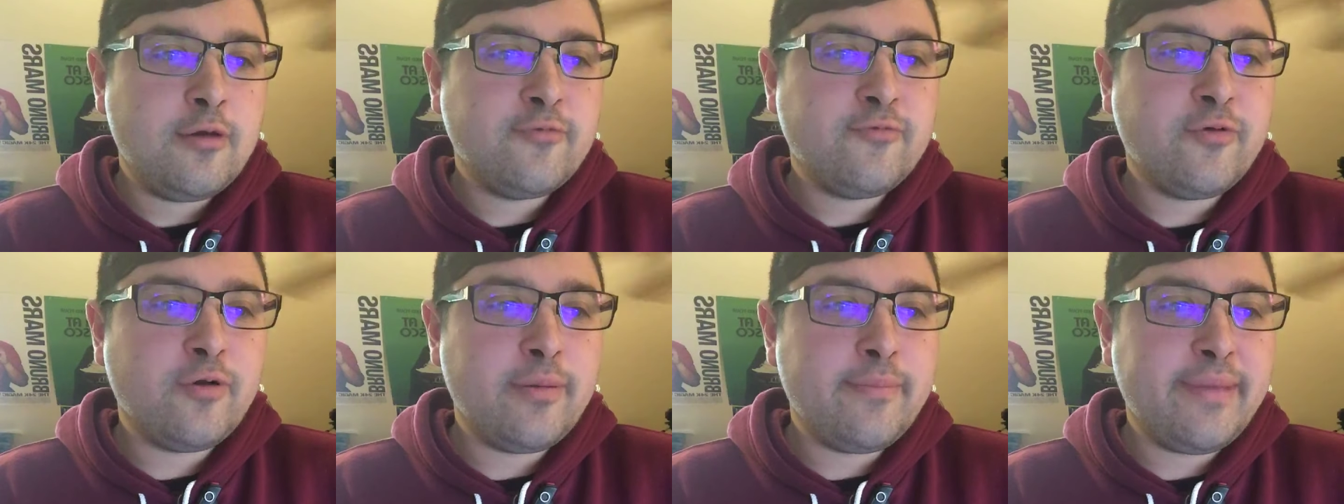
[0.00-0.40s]

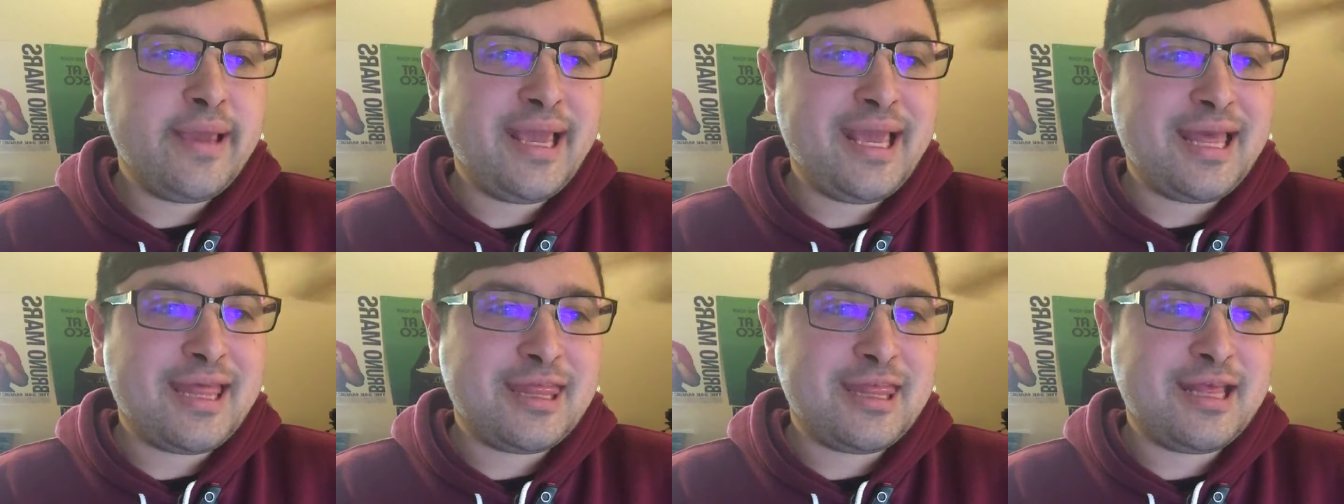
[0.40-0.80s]
For
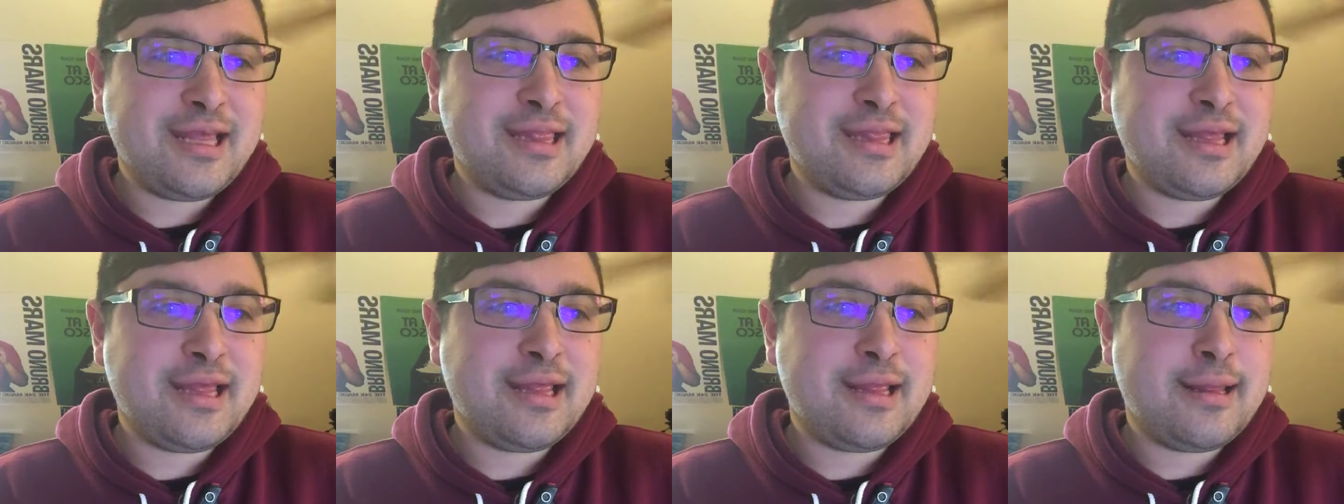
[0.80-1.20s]
me, this
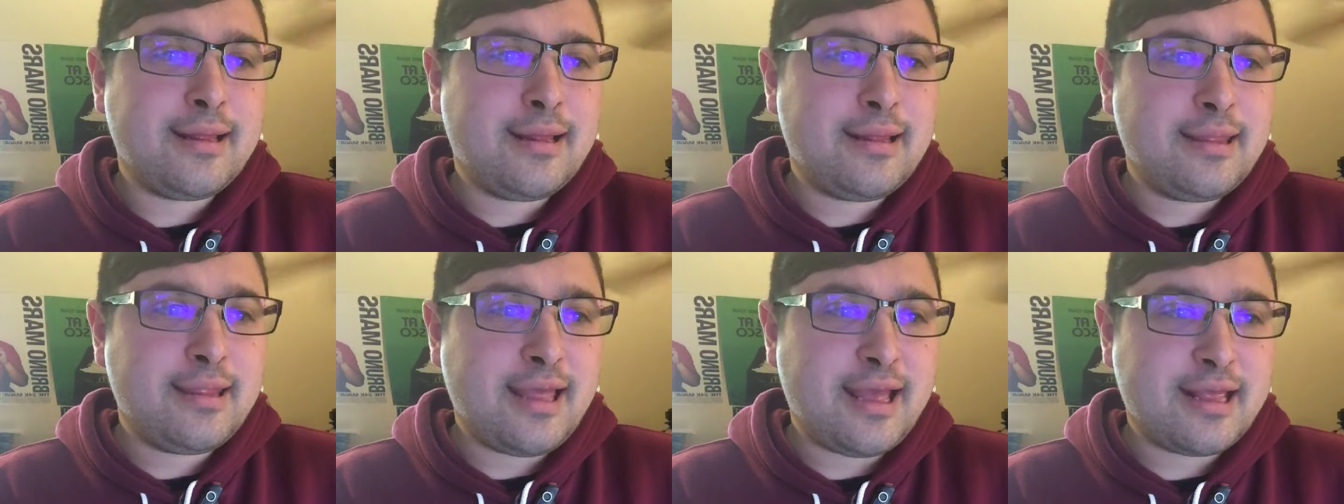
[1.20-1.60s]
uh,
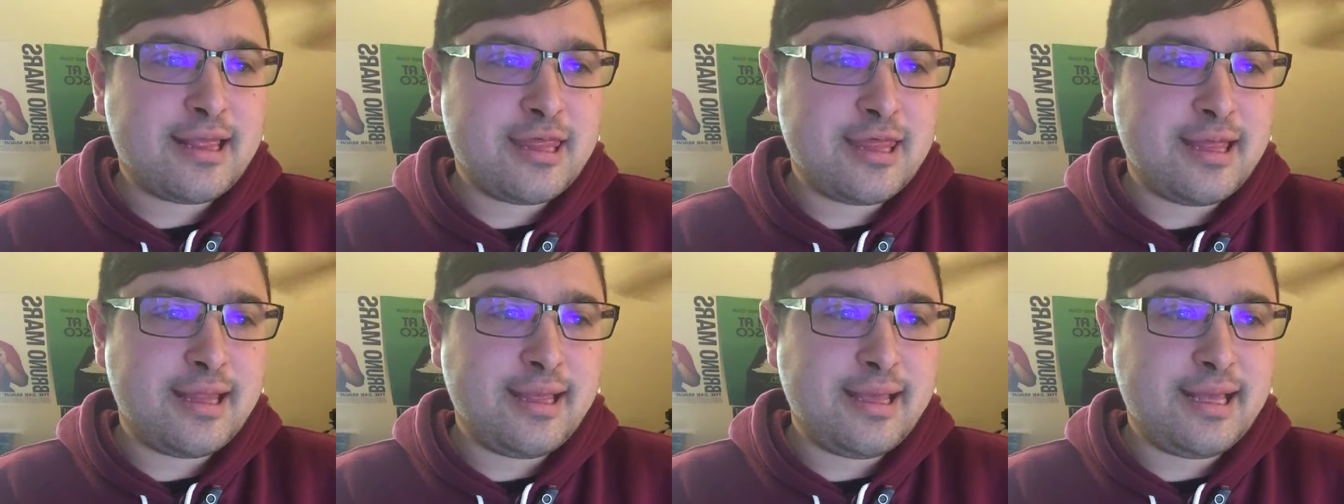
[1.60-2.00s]

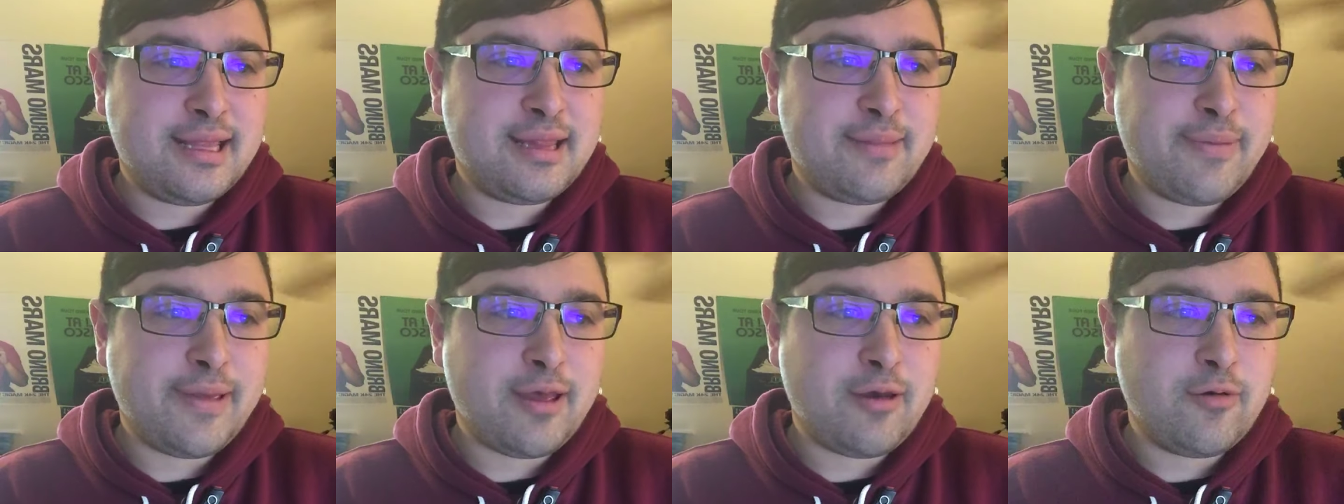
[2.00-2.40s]
election is
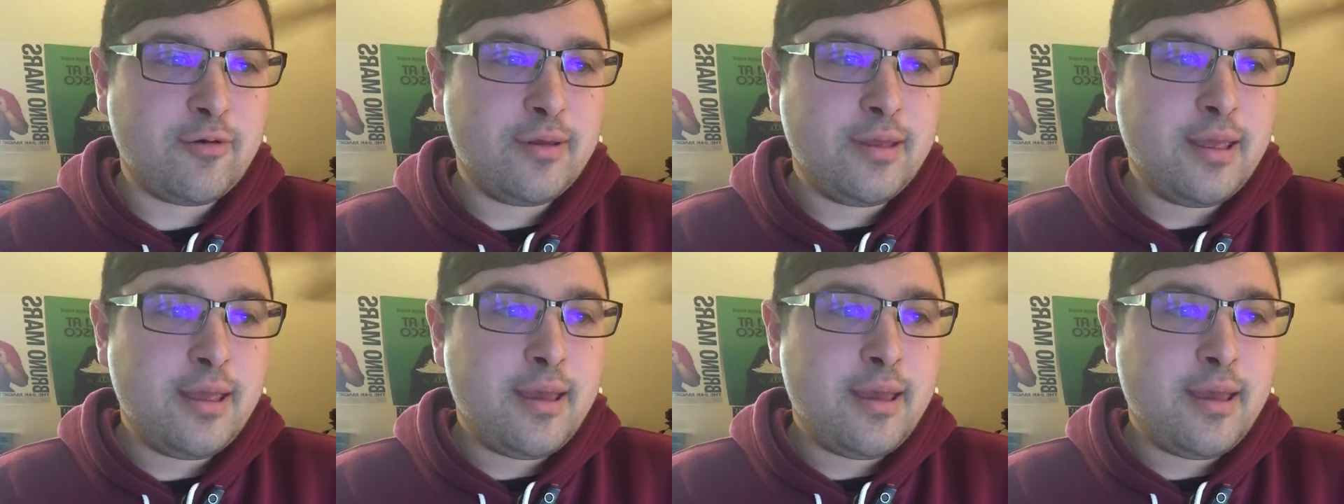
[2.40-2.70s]
about